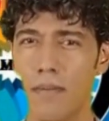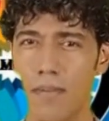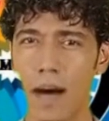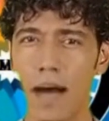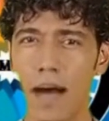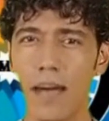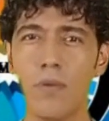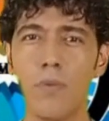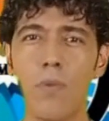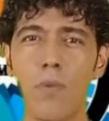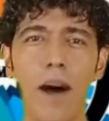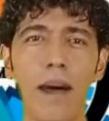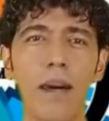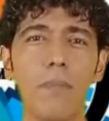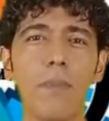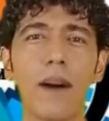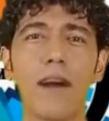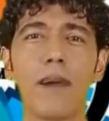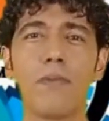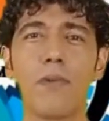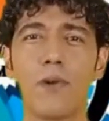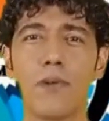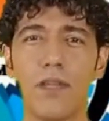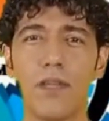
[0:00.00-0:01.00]
That's why
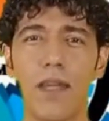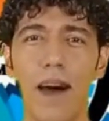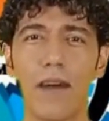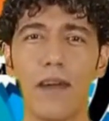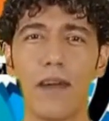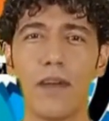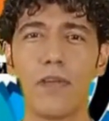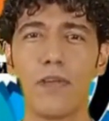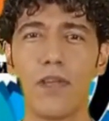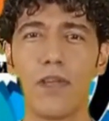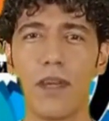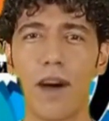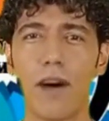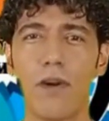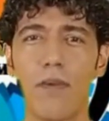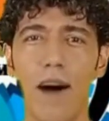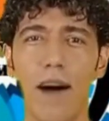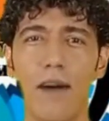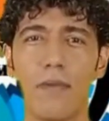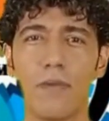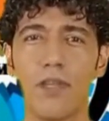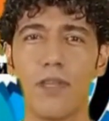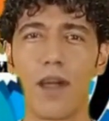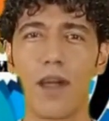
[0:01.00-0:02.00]
people tell you to go
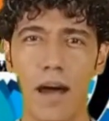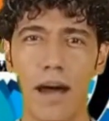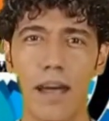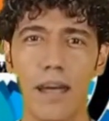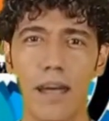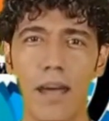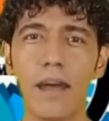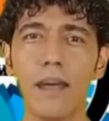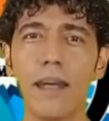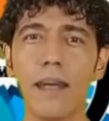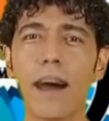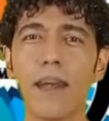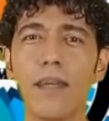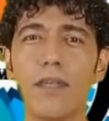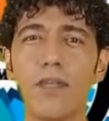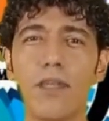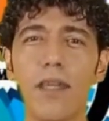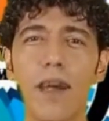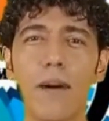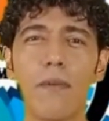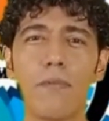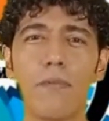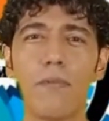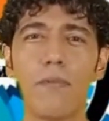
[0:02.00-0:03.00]
outside and get
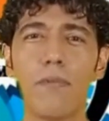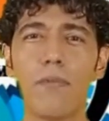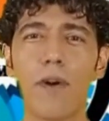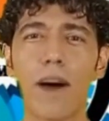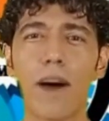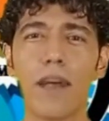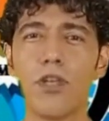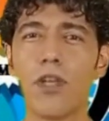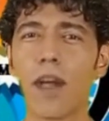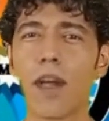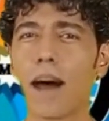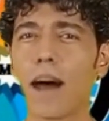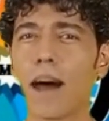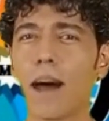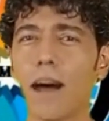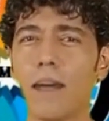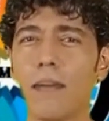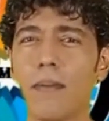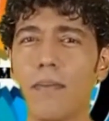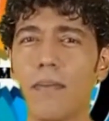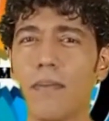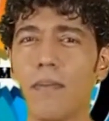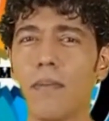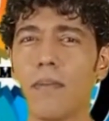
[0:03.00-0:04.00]
some fresh air.